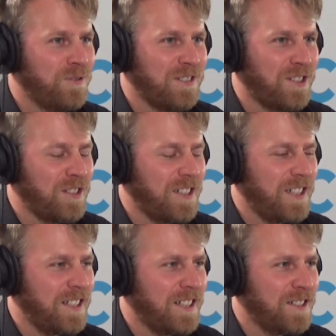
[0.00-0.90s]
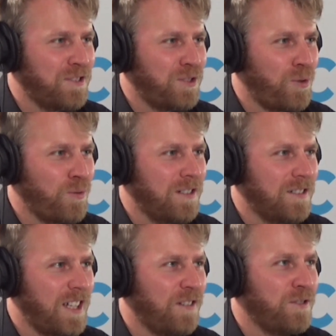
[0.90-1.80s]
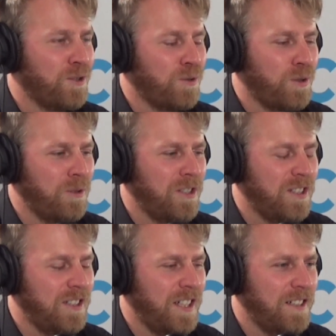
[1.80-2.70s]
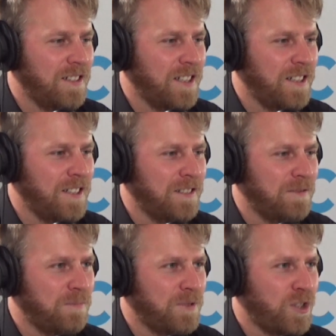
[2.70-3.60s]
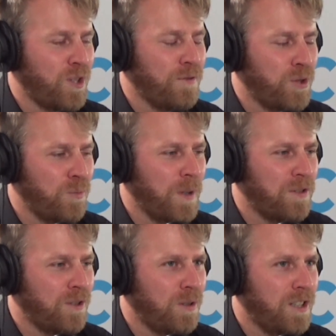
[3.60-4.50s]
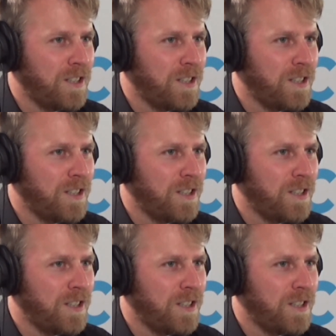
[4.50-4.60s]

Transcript: You got a 2.5-year-old called Izzy and a just over 2 months old Cleo.